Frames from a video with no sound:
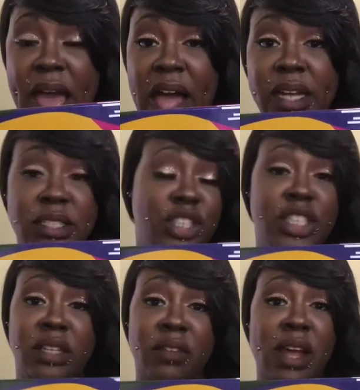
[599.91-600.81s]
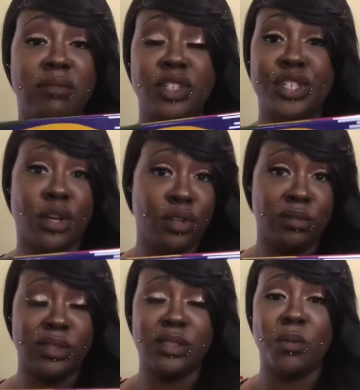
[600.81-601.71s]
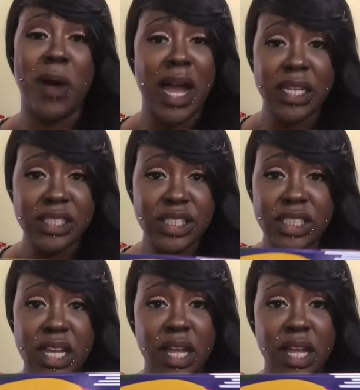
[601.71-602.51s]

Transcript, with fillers: I shouldn't even have to show you a swatch